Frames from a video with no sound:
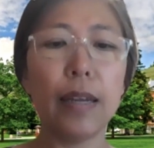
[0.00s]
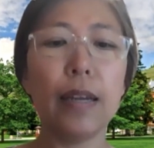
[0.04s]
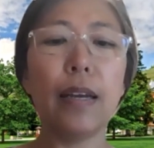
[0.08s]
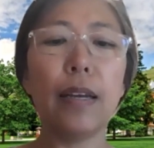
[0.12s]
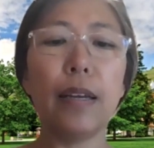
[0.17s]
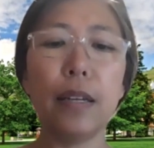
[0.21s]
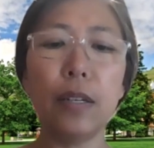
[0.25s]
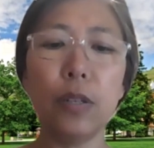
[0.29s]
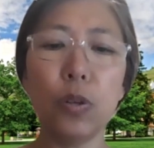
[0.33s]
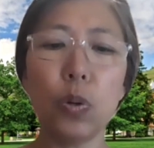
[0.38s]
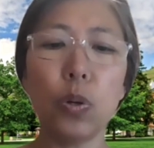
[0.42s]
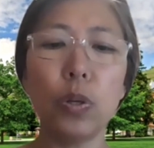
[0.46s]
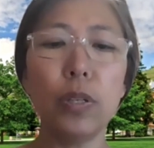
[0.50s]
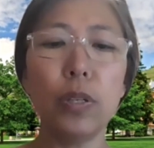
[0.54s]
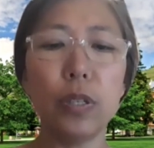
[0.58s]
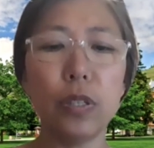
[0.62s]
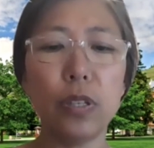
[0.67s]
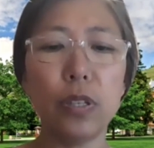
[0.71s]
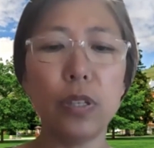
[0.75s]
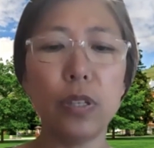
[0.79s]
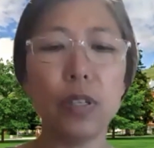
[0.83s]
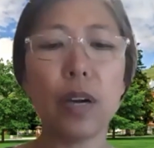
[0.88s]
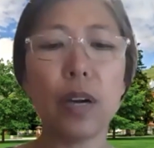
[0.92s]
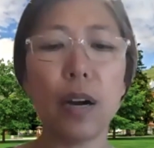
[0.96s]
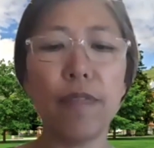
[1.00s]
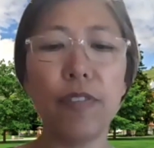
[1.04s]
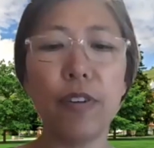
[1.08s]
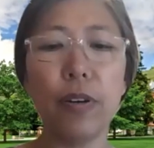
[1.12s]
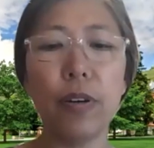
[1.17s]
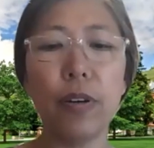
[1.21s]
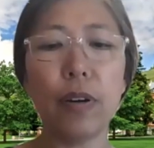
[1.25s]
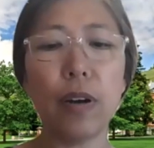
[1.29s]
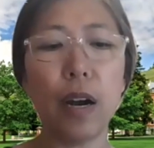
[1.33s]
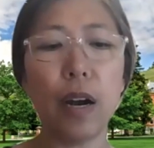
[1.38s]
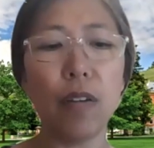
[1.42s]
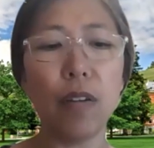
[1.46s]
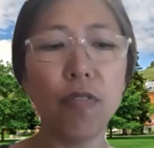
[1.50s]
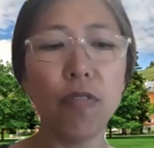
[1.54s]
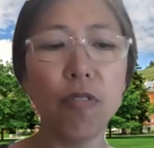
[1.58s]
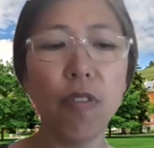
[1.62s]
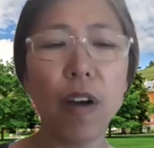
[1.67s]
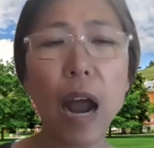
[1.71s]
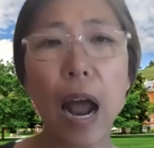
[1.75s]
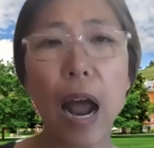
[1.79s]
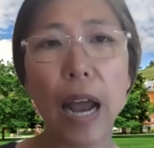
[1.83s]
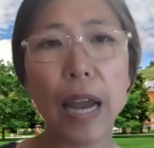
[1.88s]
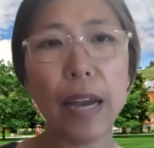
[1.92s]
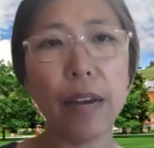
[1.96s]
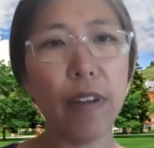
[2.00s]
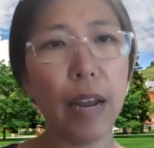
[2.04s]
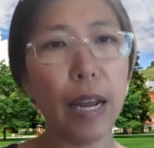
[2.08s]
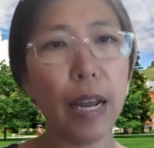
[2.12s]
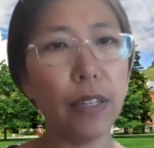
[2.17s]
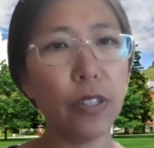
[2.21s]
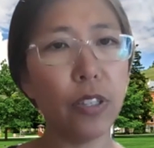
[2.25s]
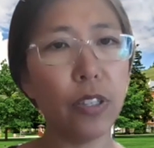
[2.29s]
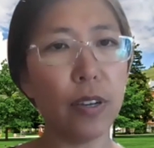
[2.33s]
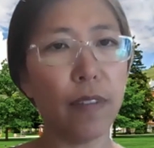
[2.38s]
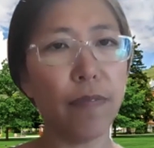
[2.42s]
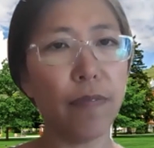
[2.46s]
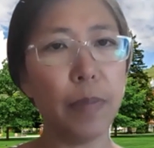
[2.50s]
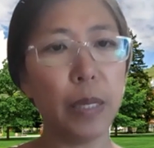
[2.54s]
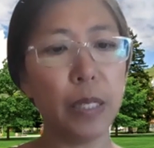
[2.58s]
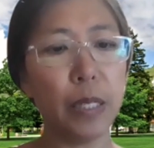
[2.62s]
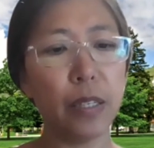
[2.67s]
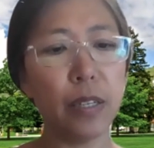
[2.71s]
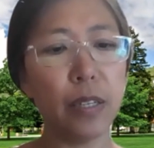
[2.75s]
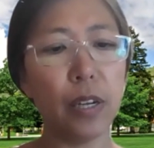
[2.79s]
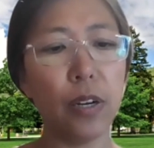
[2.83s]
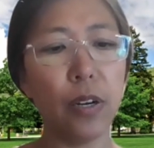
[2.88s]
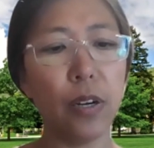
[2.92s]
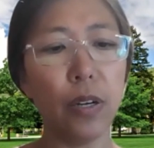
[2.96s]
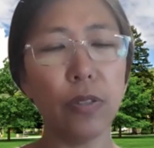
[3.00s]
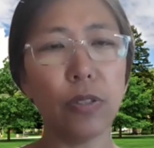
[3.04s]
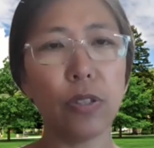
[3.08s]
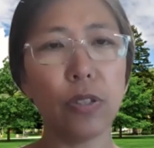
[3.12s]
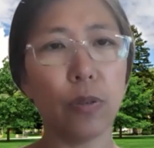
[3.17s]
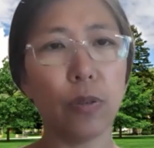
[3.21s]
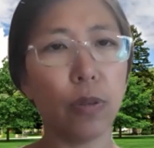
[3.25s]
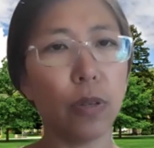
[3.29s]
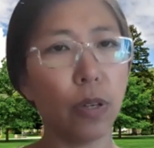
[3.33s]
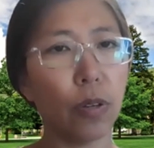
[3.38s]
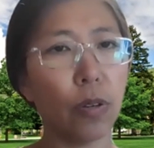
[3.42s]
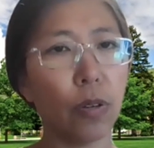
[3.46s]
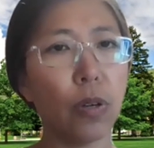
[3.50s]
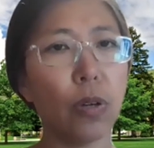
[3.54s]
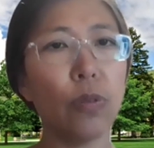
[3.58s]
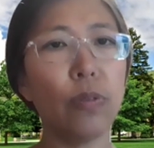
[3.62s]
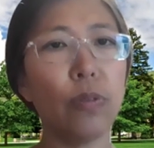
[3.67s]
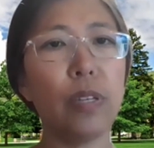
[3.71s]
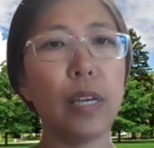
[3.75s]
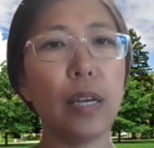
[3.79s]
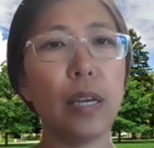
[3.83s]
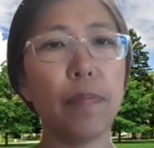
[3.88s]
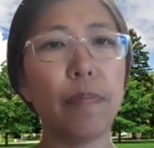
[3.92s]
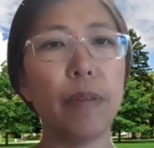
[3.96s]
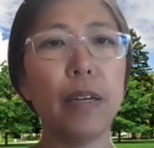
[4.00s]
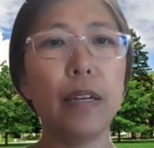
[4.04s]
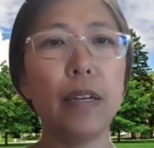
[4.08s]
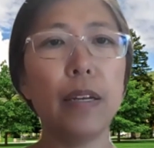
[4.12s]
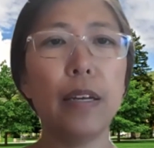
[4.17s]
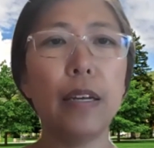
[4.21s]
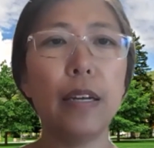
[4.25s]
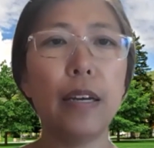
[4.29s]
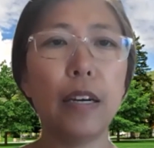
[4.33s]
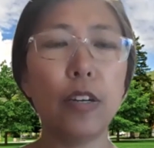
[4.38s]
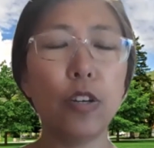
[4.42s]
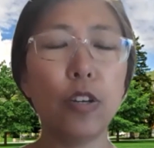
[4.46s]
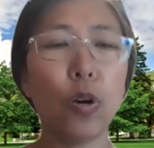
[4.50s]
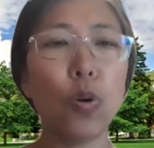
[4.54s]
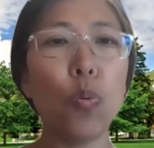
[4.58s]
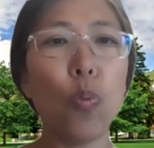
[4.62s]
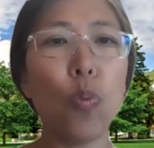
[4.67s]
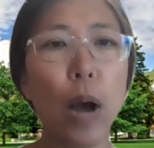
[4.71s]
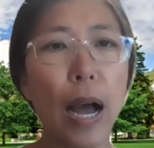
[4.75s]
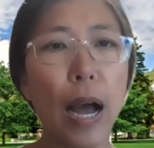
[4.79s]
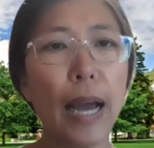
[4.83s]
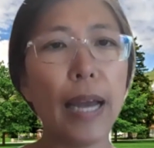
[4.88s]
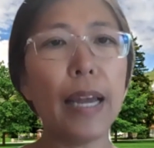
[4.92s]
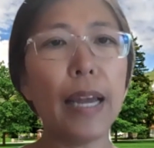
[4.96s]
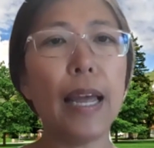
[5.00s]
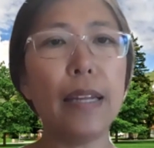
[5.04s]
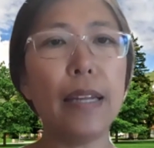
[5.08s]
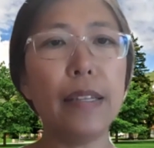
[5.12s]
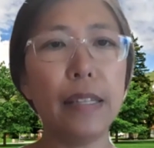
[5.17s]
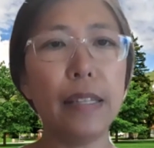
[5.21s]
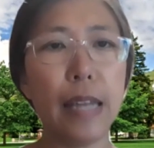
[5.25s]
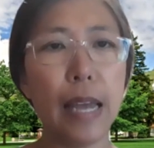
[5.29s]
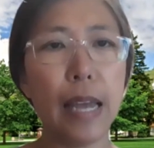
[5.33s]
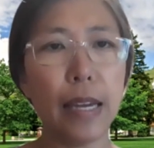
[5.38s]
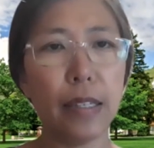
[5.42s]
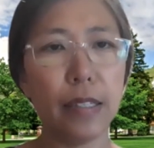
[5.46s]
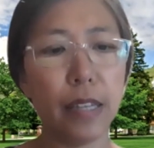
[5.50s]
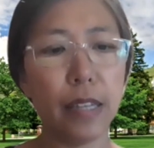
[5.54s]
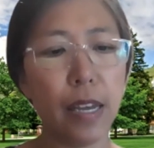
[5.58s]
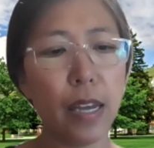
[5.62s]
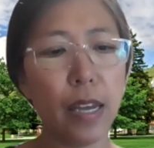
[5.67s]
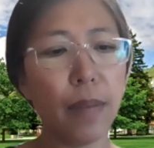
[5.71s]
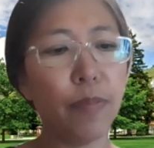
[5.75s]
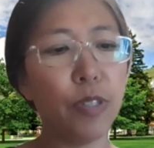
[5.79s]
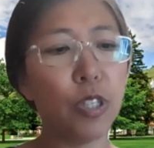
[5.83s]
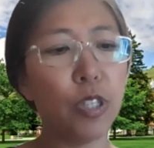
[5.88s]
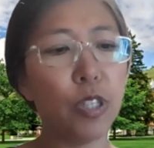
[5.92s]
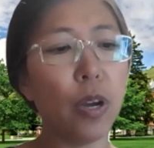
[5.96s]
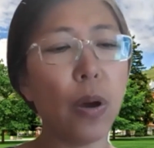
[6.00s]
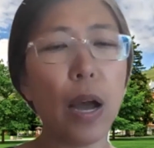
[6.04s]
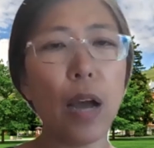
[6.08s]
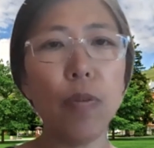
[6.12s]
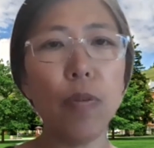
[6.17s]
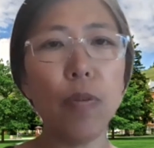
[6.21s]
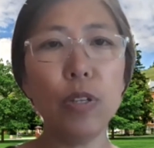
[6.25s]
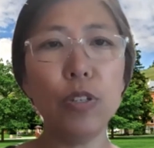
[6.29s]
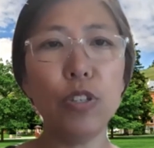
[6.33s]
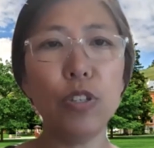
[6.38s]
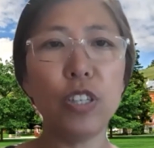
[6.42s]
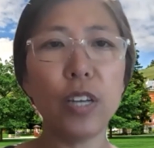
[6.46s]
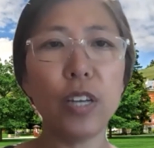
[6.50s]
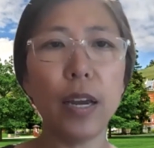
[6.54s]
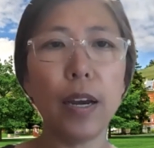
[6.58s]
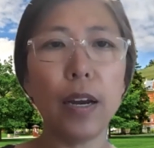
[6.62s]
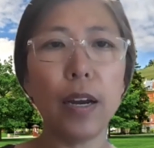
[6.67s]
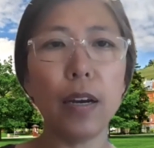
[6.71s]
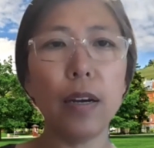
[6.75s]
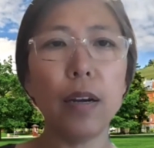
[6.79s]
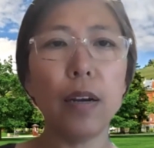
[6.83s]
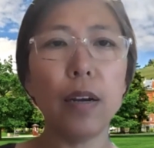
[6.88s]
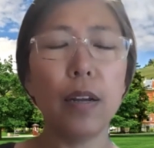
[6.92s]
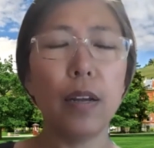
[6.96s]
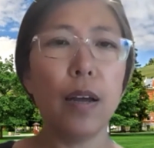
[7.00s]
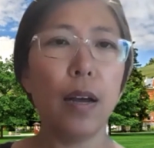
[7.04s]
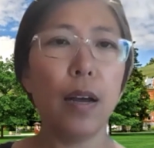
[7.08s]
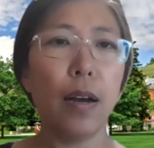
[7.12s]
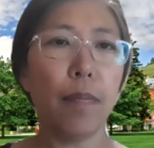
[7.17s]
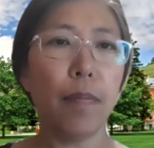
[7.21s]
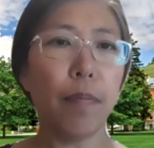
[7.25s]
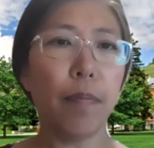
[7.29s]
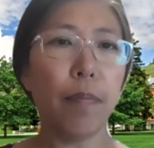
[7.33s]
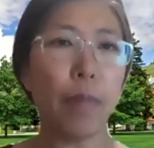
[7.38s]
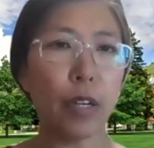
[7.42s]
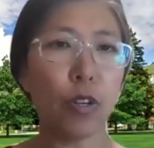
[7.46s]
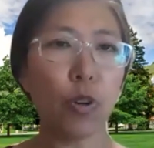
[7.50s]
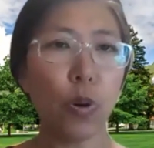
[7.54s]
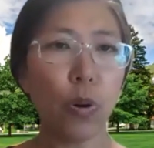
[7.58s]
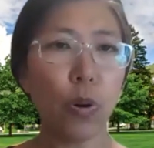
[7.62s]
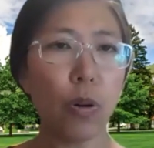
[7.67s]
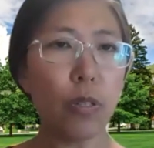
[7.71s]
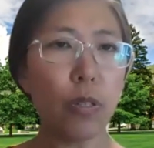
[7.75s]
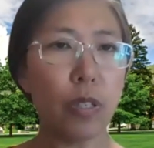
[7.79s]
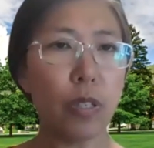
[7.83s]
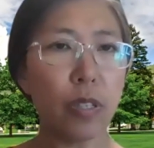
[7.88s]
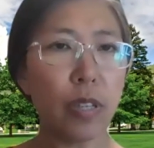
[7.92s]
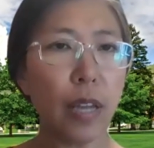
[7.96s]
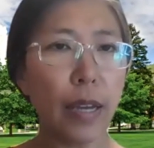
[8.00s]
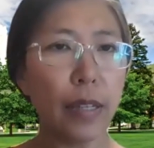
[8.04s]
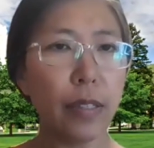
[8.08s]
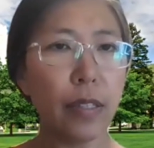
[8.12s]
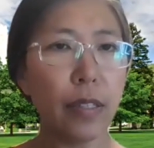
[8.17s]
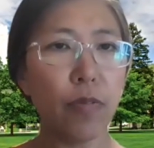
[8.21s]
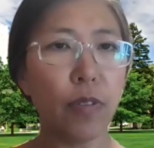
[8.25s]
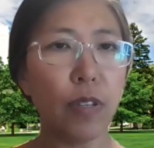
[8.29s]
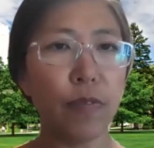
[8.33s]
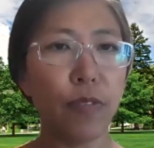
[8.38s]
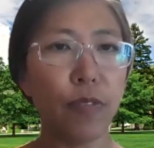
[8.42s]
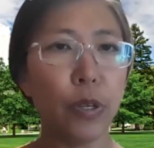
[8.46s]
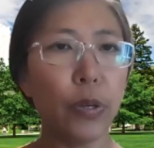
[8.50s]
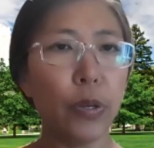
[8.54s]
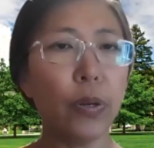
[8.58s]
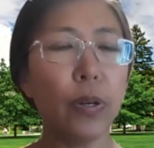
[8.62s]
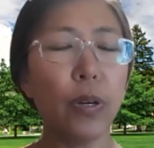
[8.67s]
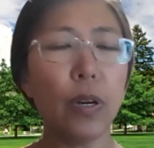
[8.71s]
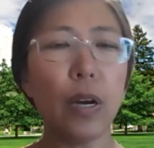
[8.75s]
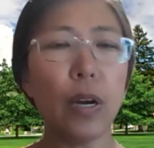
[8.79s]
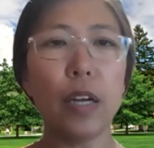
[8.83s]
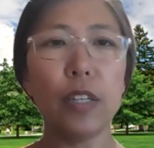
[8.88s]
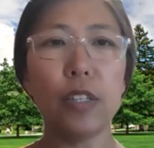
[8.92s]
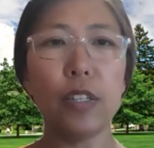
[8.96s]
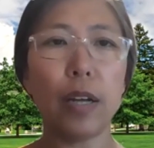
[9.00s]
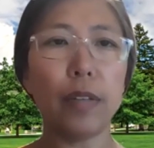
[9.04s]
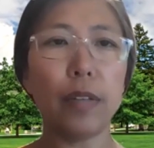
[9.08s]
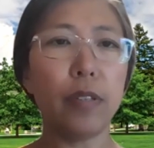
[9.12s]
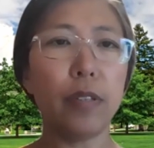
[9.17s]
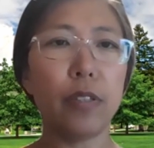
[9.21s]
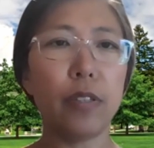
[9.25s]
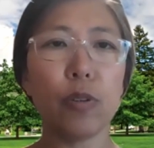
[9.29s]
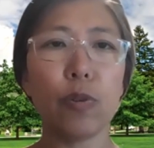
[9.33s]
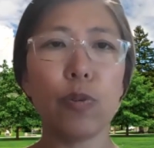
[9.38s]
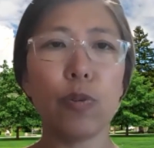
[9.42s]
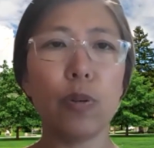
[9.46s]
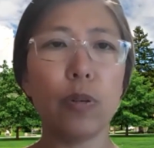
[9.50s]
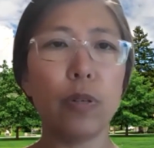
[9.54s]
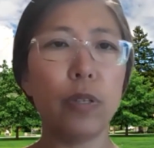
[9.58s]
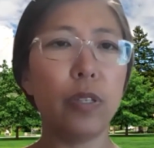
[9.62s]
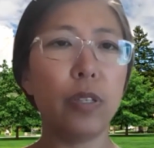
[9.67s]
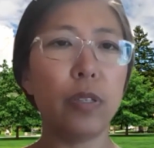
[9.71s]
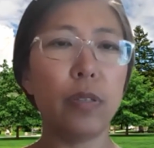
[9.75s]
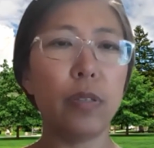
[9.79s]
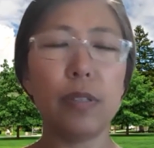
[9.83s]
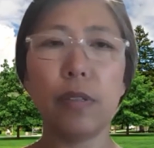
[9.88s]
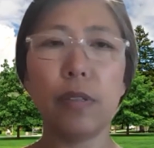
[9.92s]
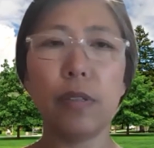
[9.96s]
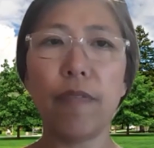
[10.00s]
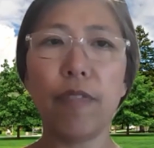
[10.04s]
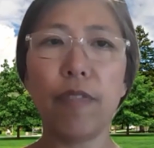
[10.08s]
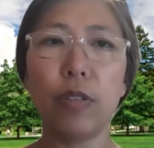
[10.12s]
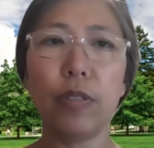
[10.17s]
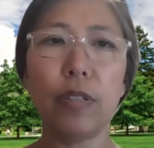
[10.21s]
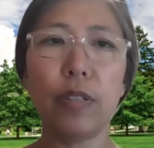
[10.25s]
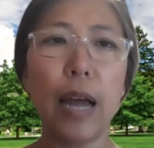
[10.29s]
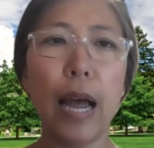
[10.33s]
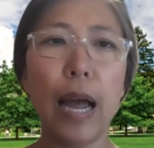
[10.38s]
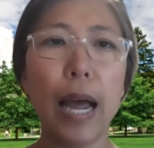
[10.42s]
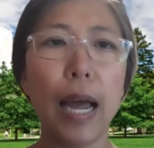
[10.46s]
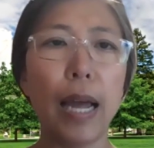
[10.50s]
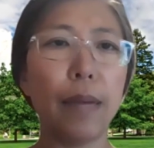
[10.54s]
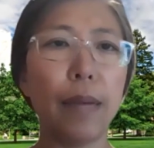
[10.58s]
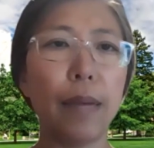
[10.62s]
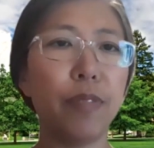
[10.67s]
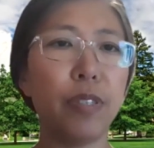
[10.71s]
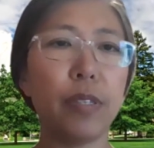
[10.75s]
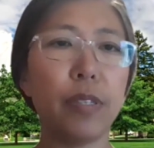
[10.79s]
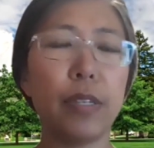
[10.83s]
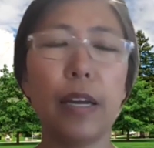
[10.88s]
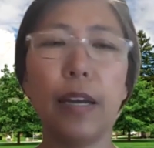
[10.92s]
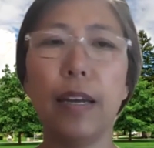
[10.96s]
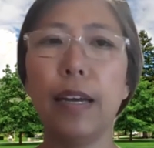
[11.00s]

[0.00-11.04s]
in order to cover a wide range of materials. So go deep, go wide, and dig deep. So I will share my course sites with you. I taught this course several times,